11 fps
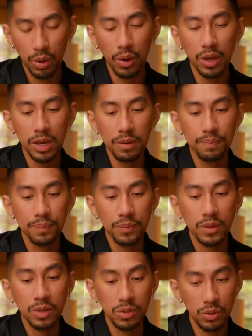Okay?
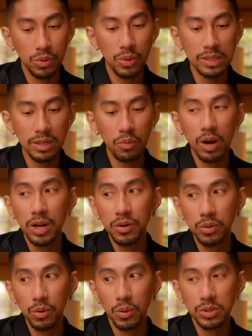You as the one
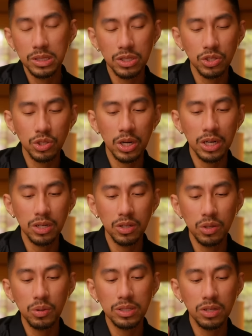who holds his chart,
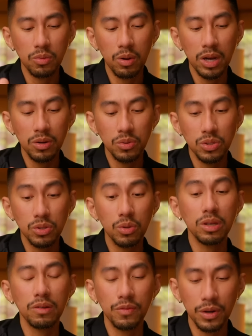you as the one who's
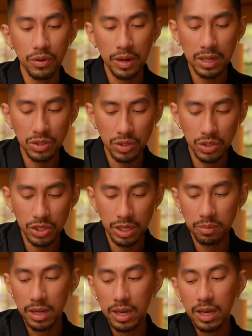looking for a
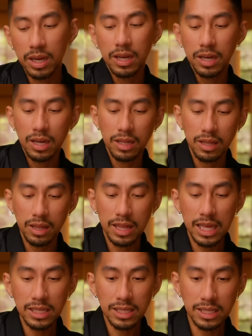relationship,
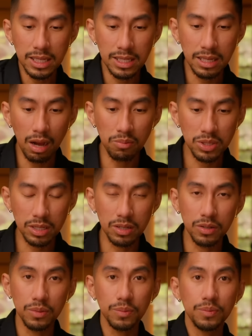this is the
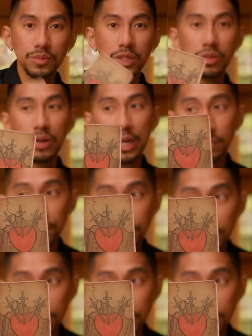obstacle, right?